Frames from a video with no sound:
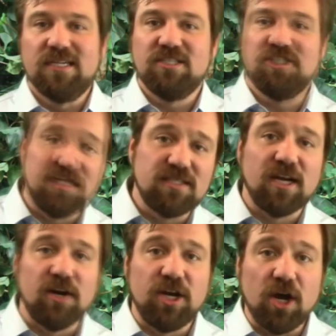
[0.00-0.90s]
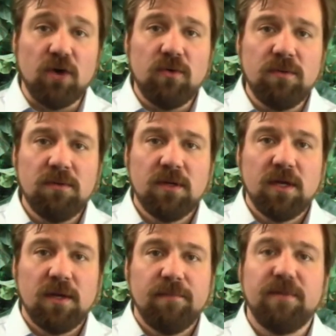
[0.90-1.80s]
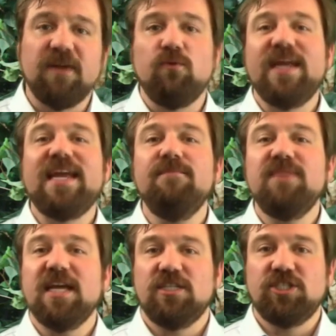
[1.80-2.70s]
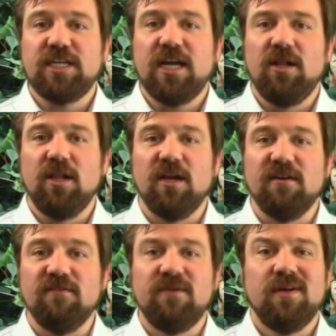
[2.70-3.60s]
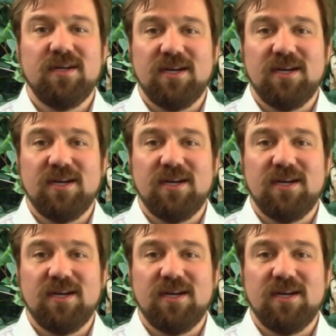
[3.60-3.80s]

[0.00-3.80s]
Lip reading: Chances are no, but if we keep that shell of